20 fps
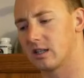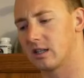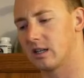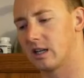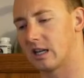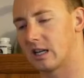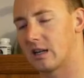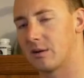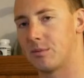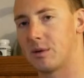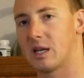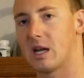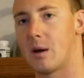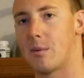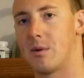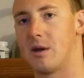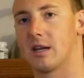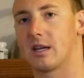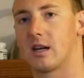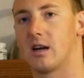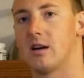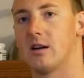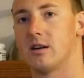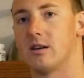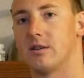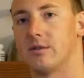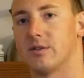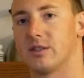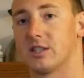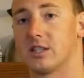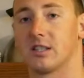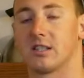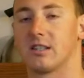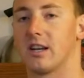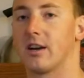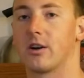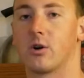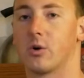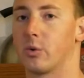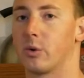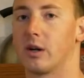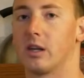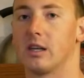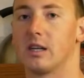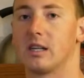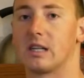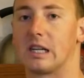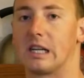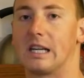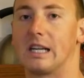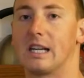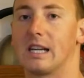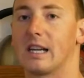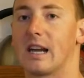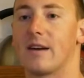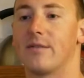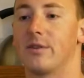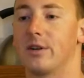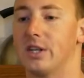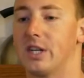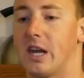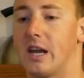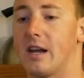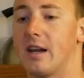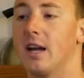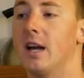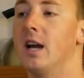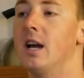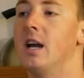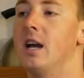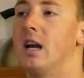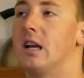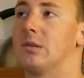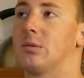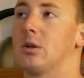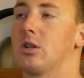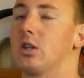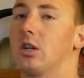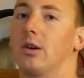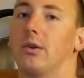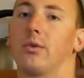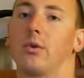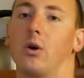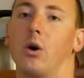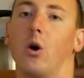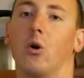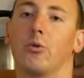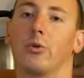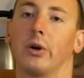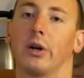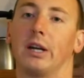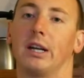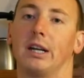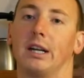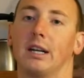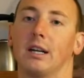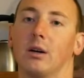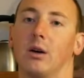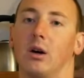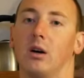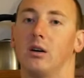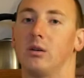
It can become like a vicious cycle, really, eating every day, especially if we're overeating,